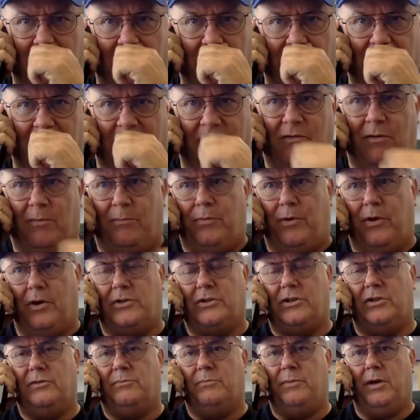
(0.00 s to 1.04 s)
David Brooks
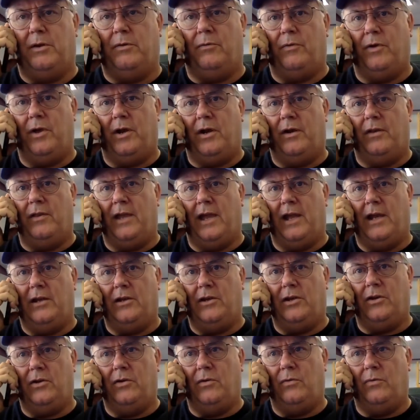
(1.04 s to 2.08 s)
has been running that
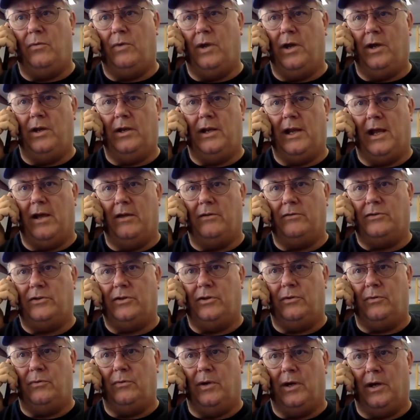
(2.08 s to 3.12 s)
new run down
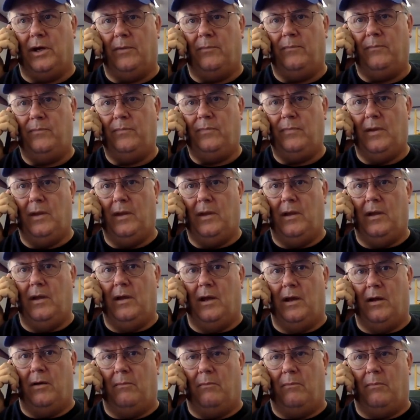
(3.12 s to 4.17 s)
to
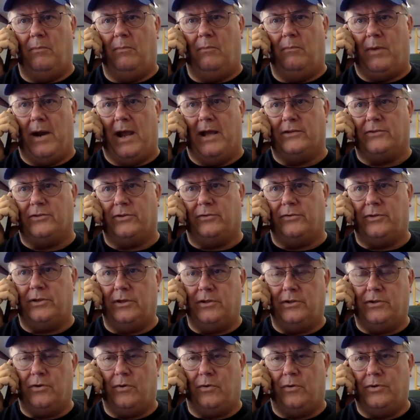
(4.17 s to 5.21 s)

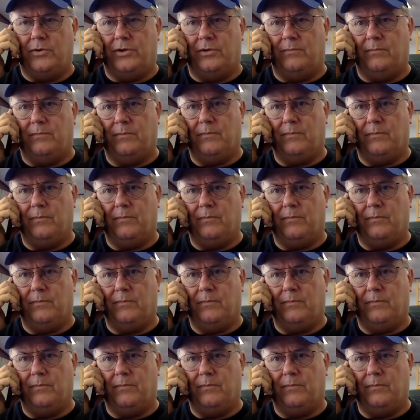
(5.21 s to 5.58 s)
Brazelton, Georgia.